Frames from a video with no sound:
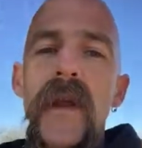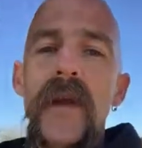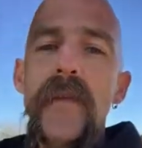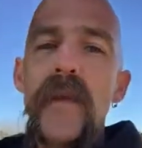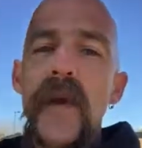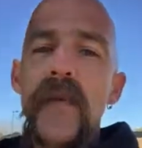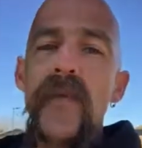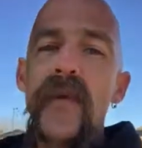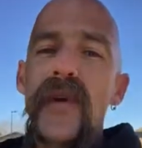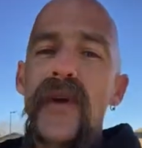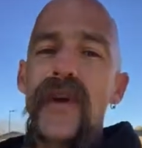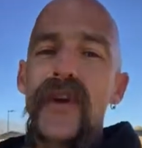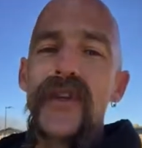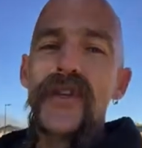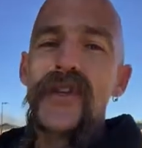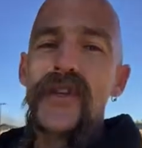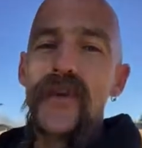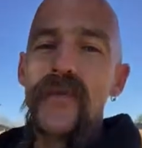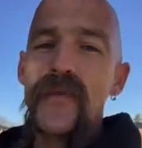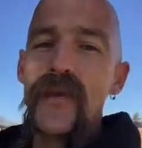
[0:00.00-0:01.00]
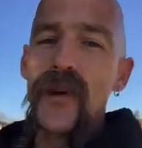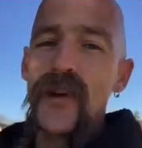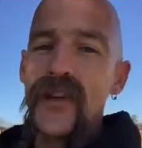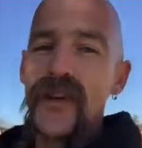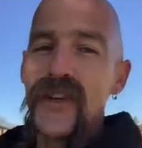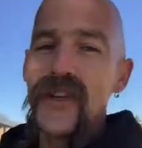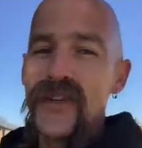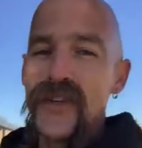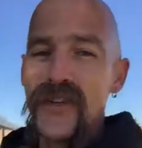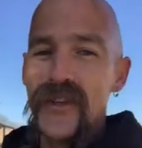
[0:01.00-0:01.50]
The people here showed me
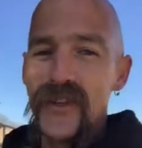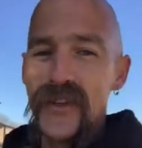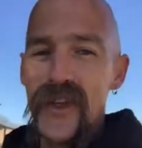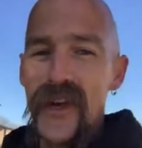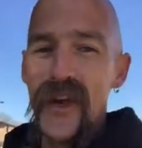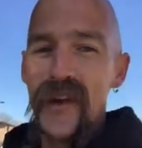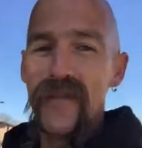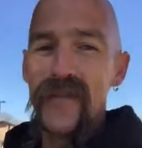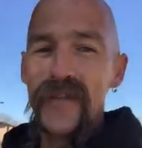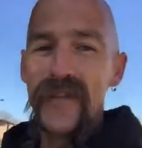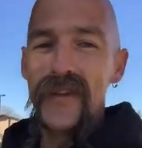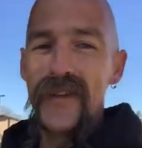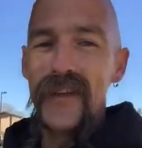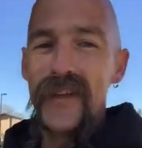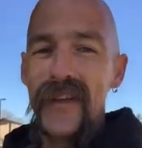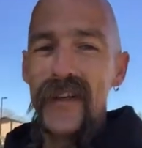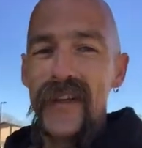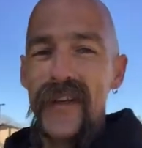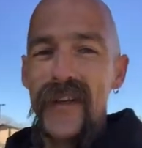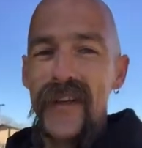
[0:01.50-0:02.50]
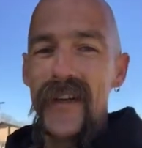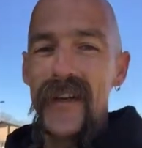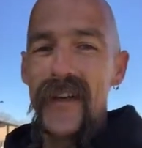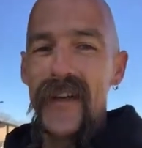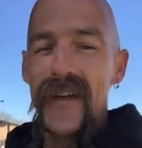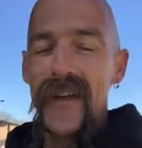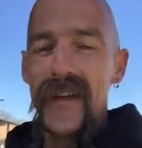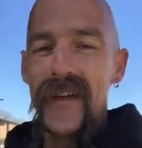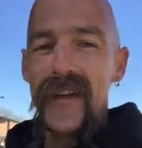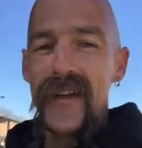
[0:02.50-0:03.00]
unconditional love.
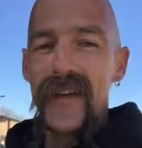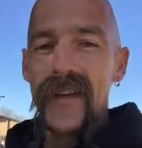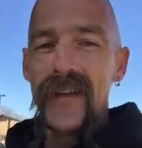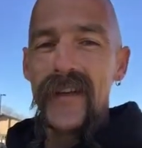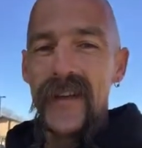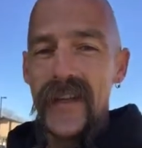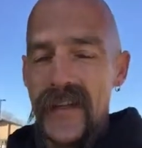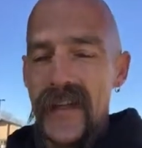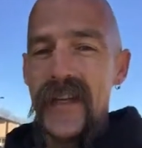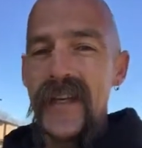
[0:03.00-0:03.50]
They